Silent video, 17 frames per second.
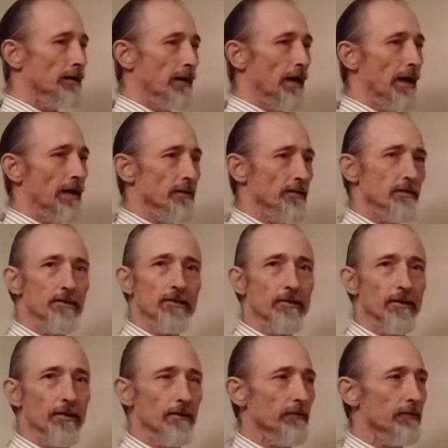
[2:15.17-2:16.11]
As
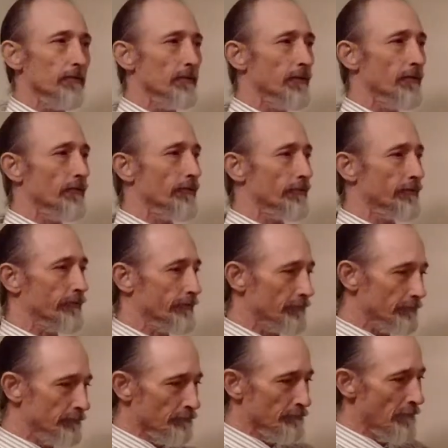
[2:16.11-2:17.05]
the
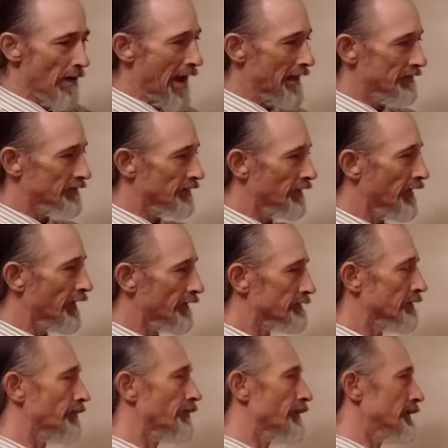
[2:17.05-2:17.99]
mass
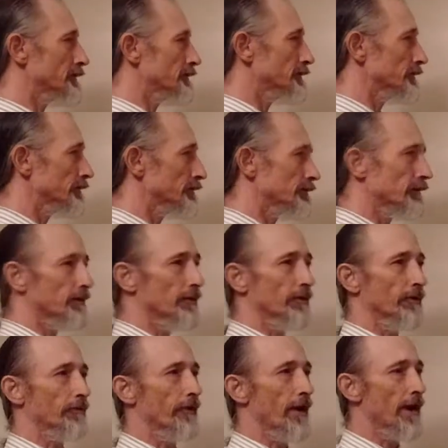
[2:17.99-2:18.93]
index increases,
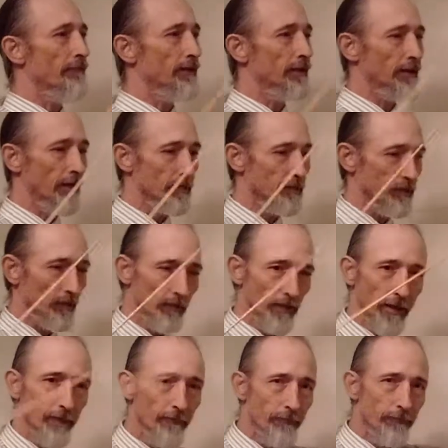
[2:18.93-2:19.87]
the
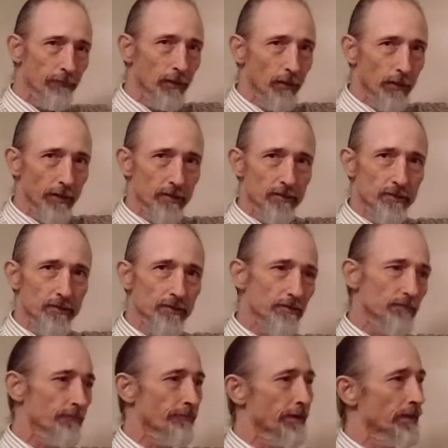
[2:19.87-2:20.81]
gravitational
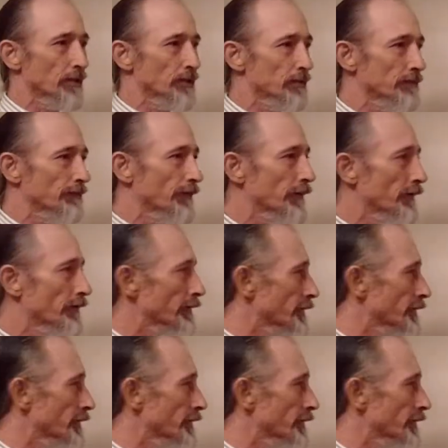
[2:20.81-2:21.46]
influence reaches further